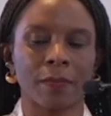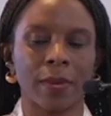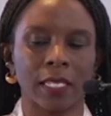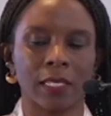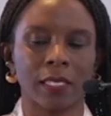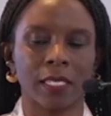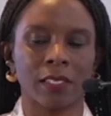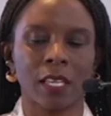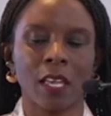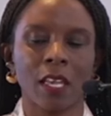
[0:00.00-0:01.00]

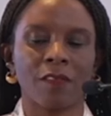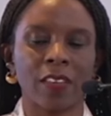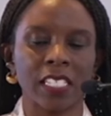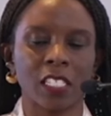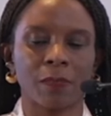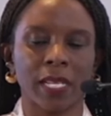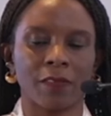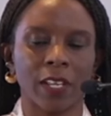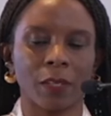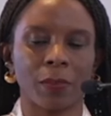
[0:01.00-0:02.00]
imbalances faced by
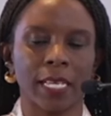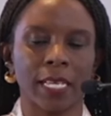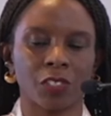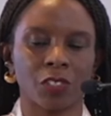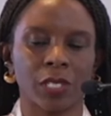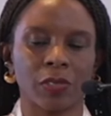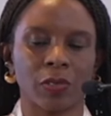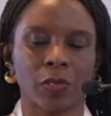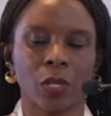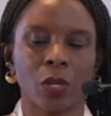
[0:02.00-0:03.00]
developing
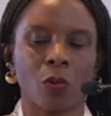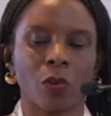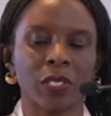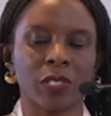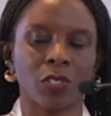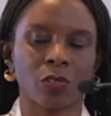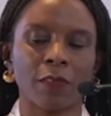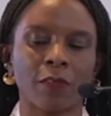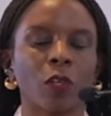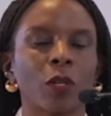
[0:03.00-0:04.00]
countries. We must
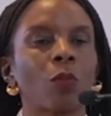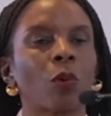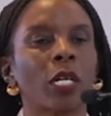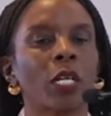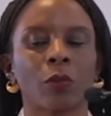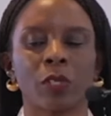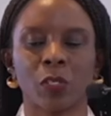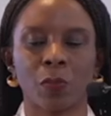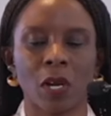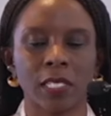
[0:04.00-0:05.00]
strive for a more
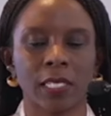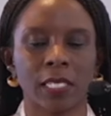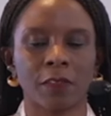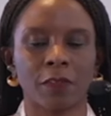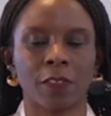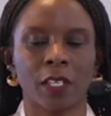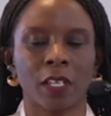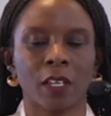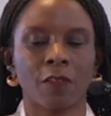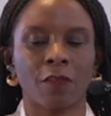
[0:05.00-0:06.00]
responsive,
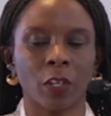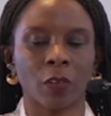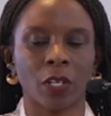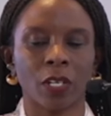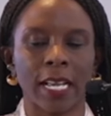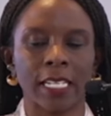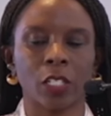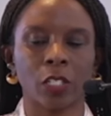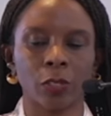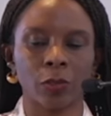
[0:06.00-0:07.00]
fairer, and
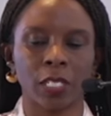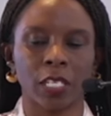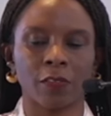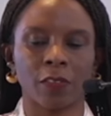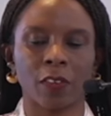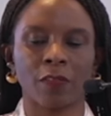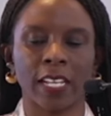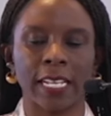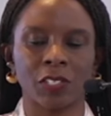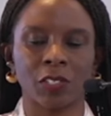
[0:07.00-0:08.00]
inclusive
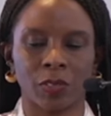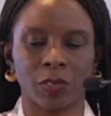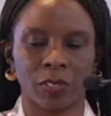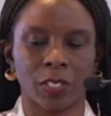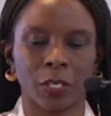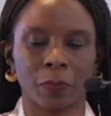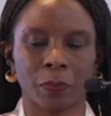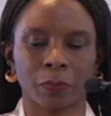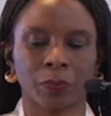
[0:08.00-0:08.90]
financial system.